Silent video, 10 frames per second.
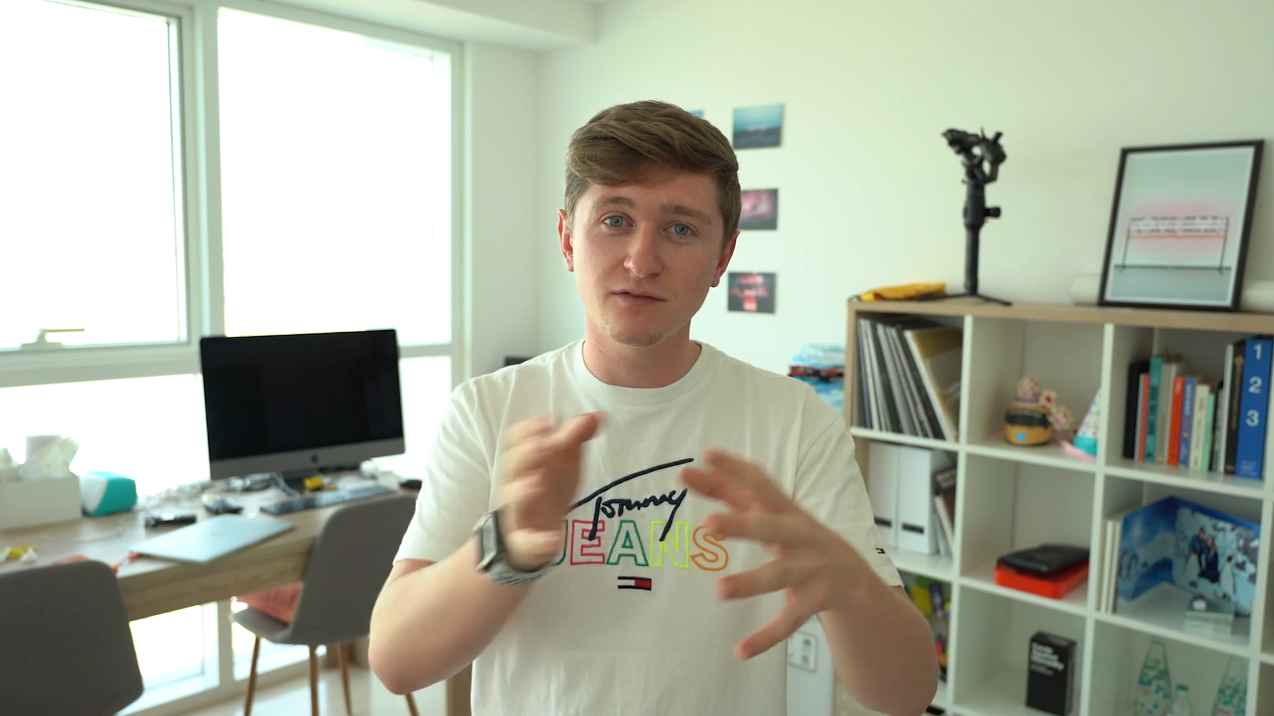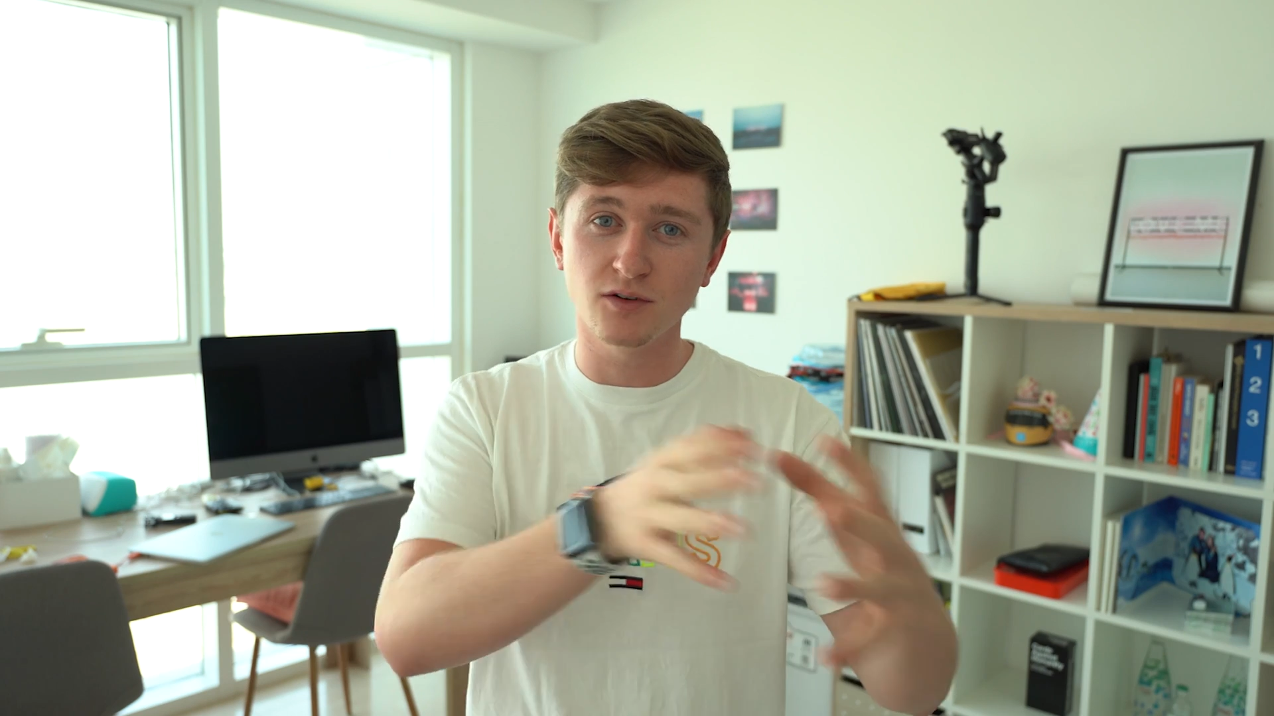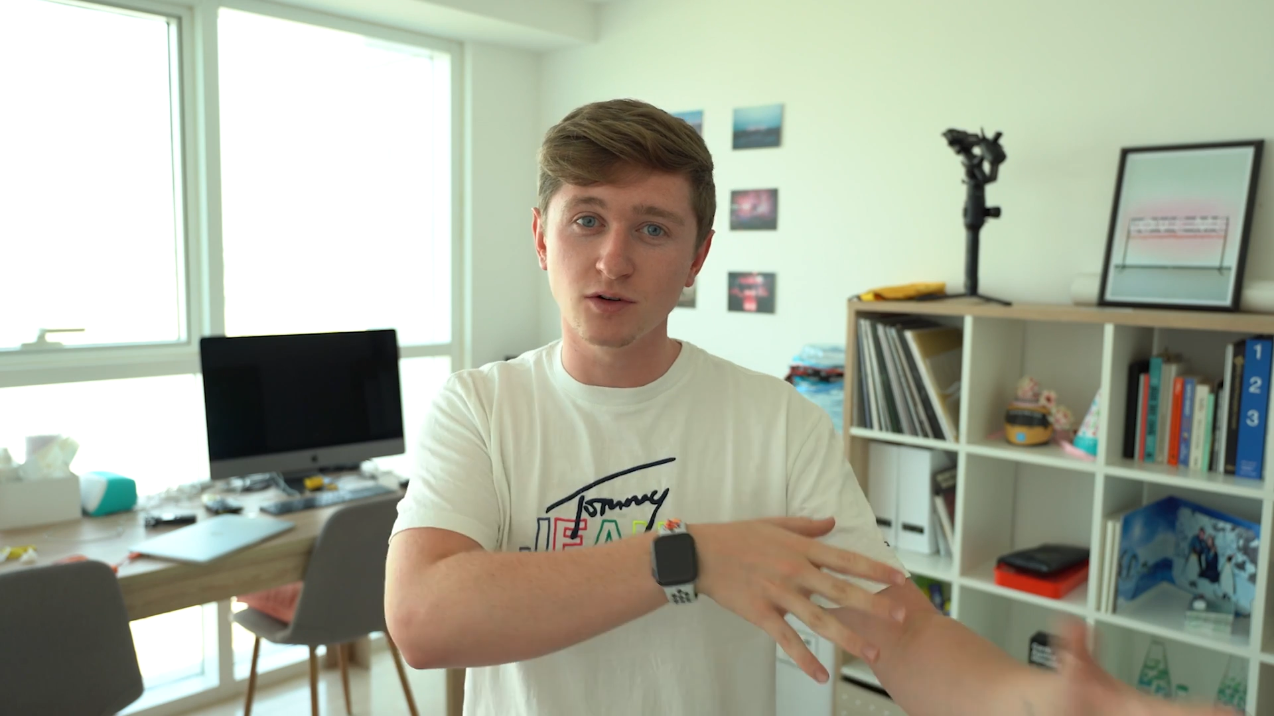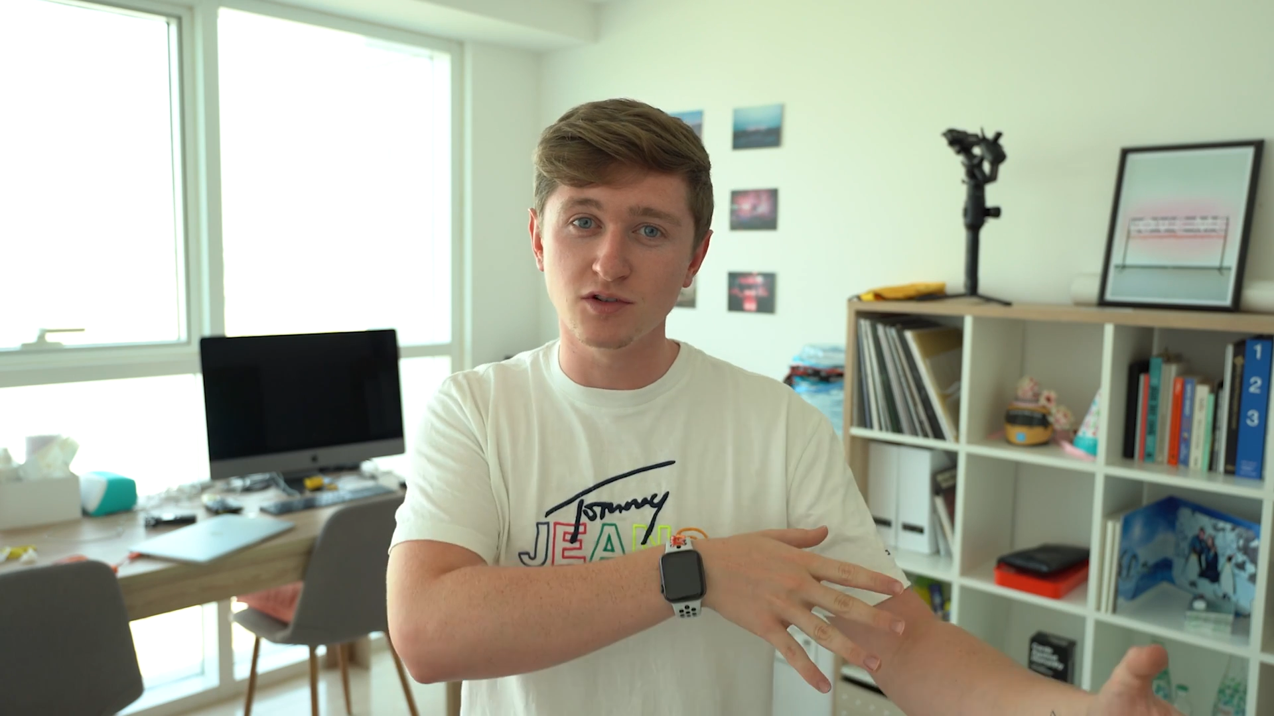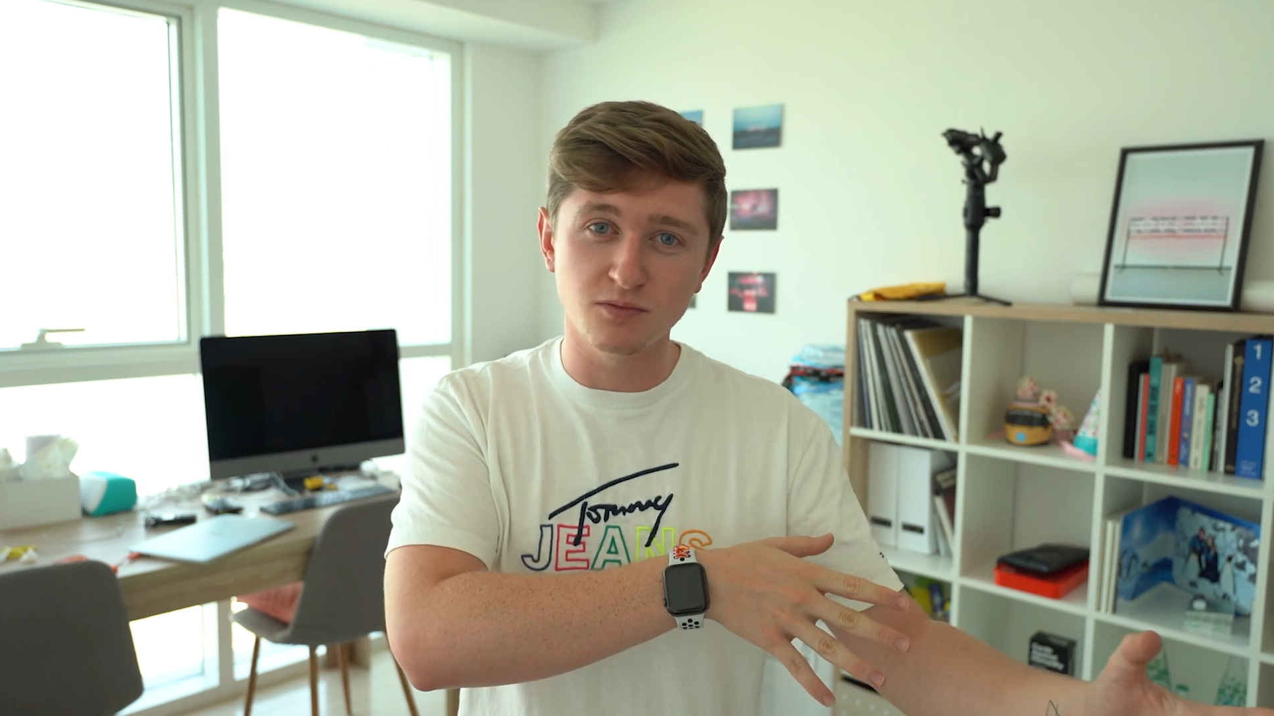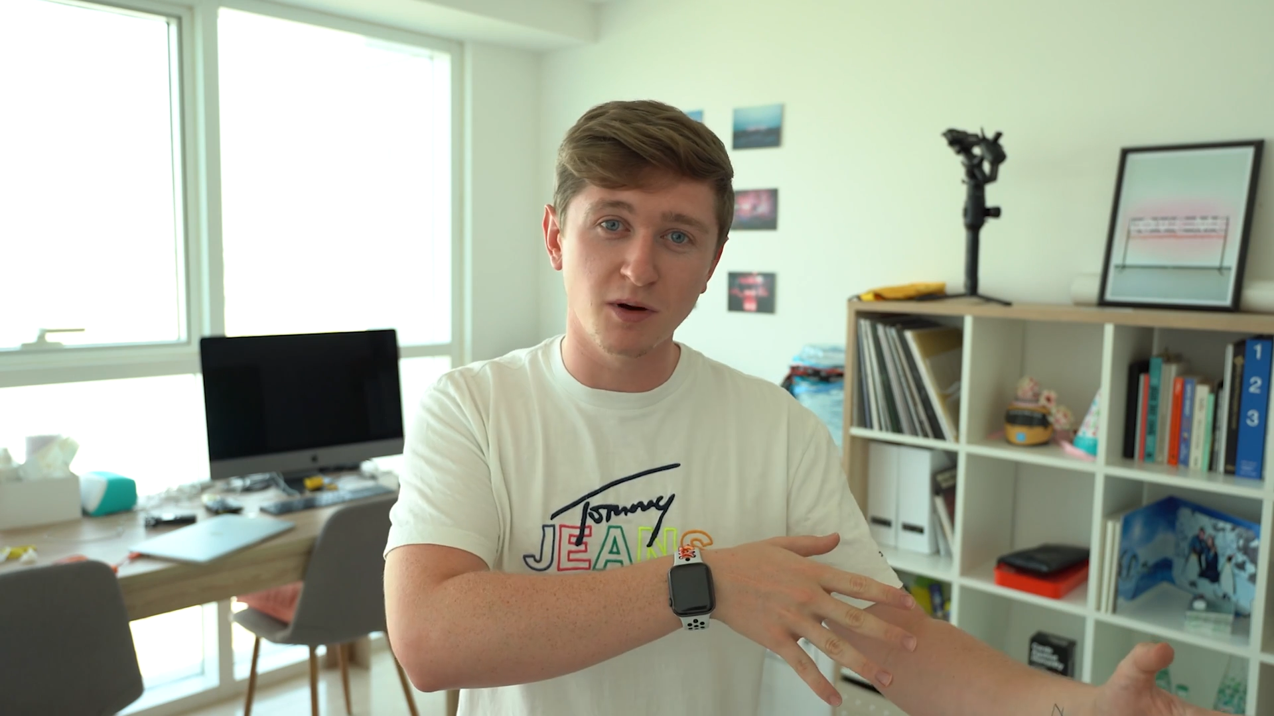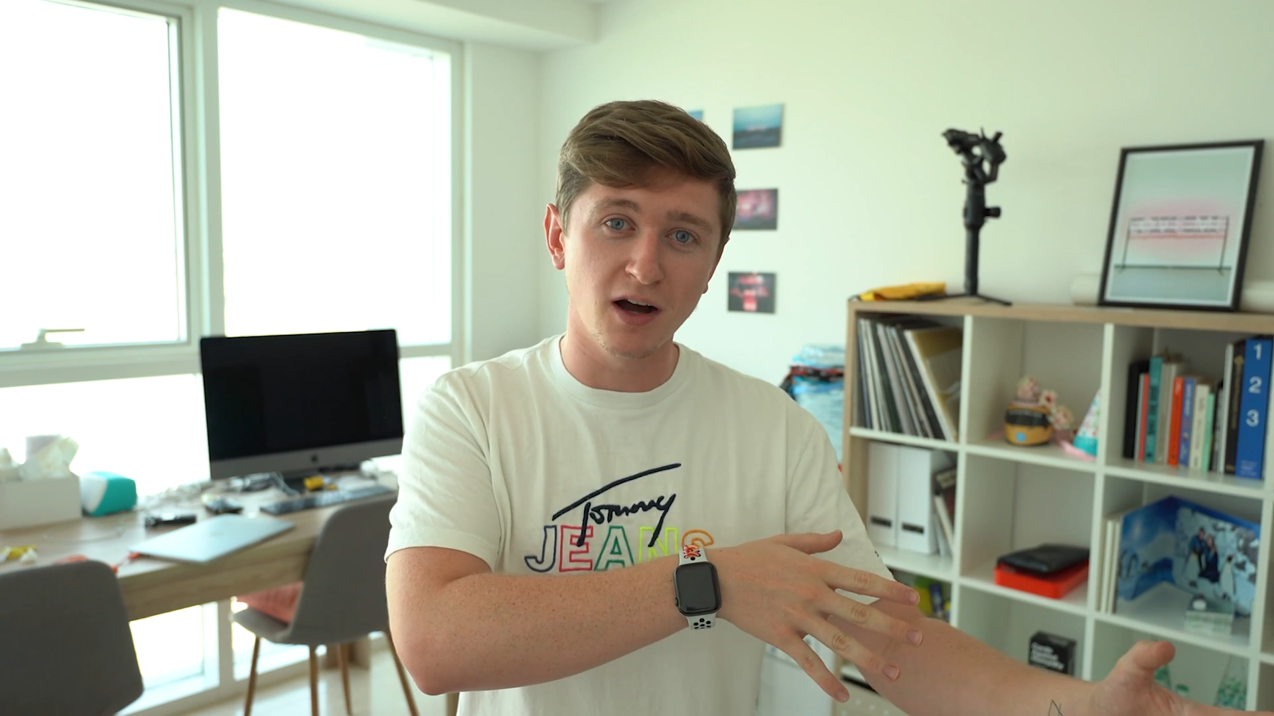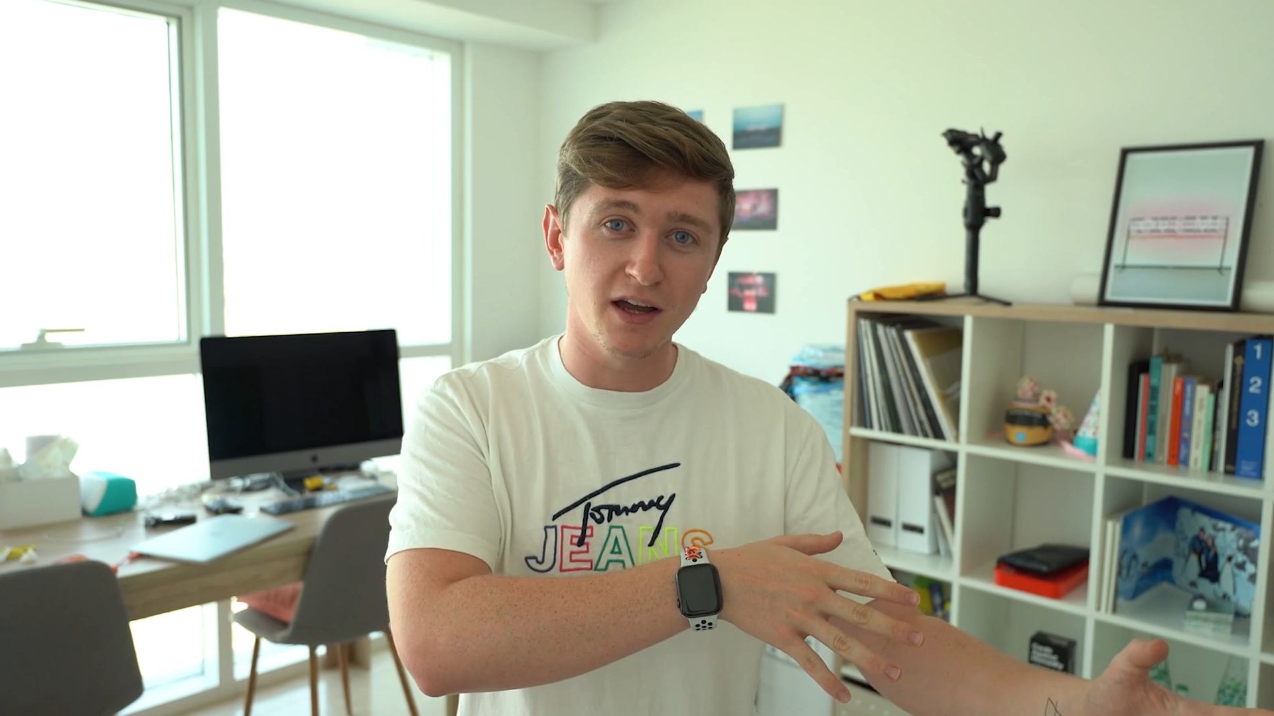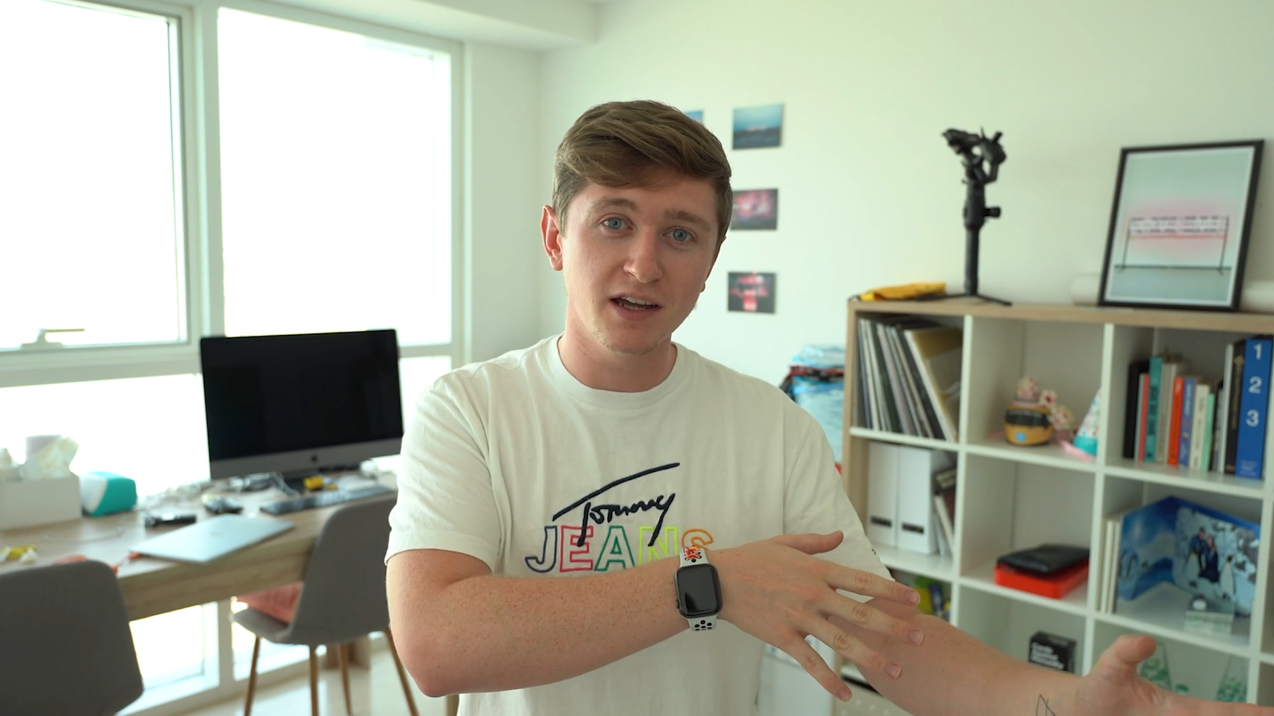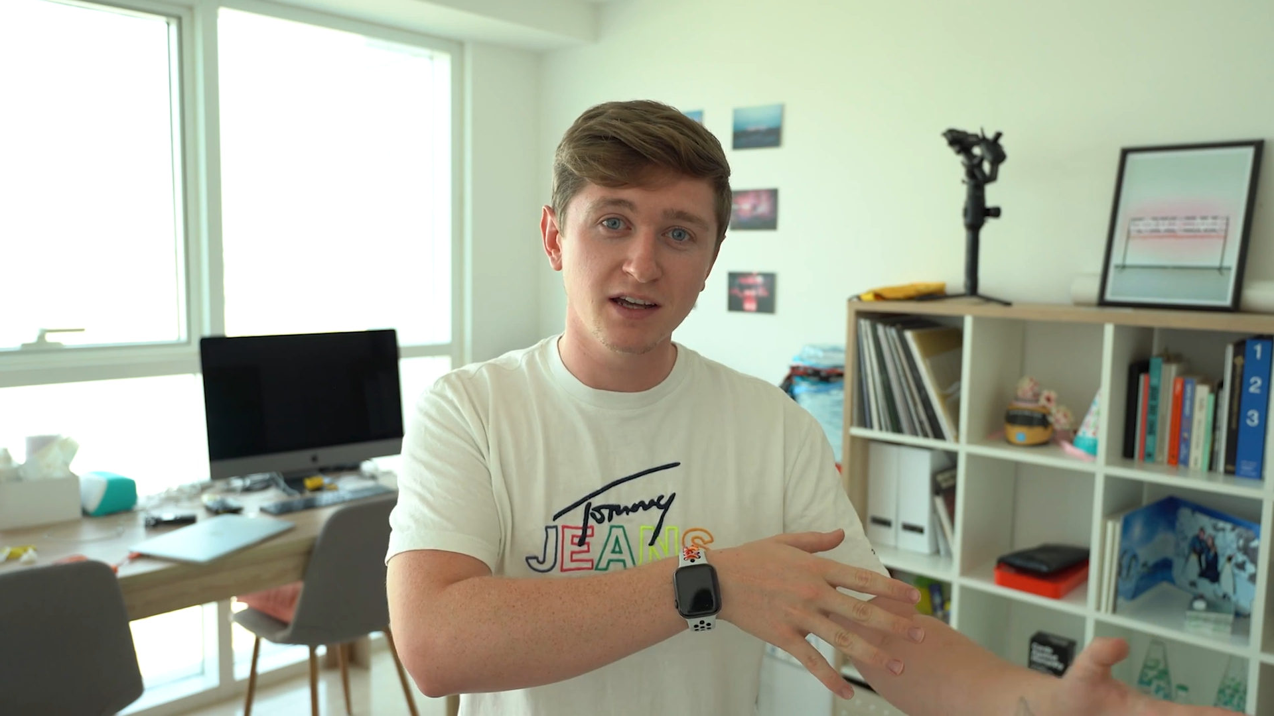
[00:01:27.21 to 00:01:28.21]
for
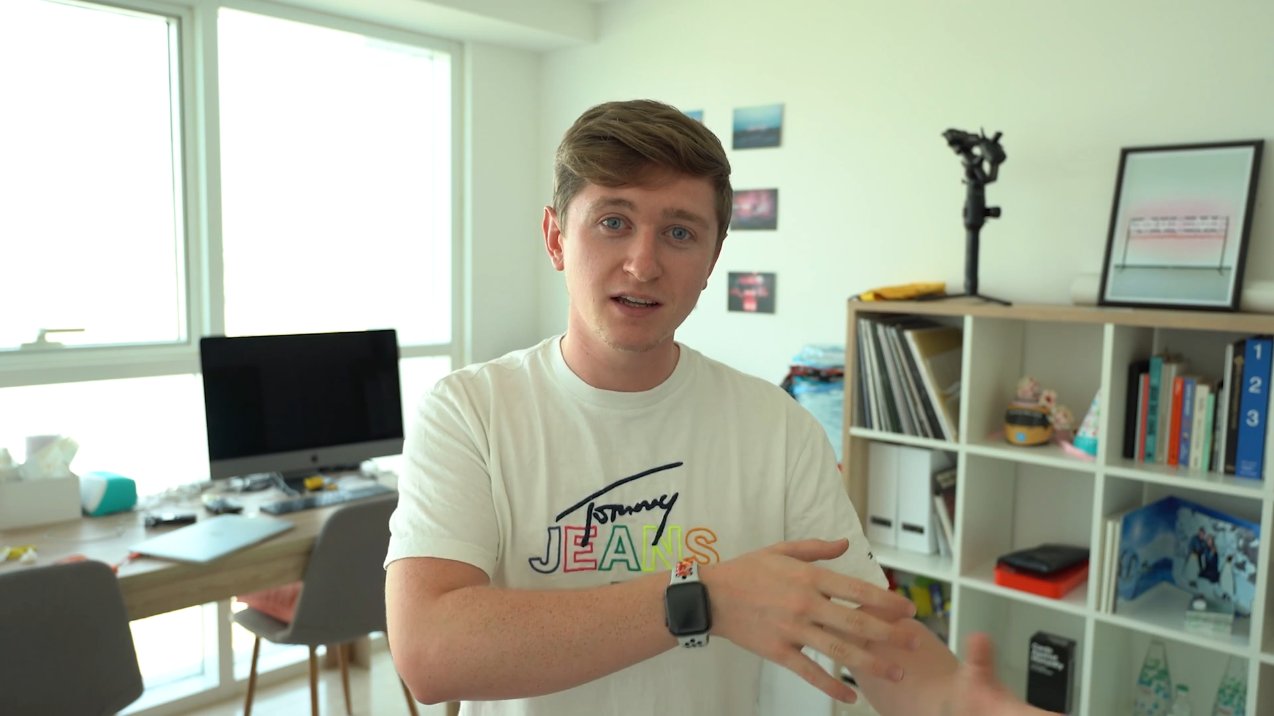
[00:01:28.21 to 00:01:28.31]
Dubai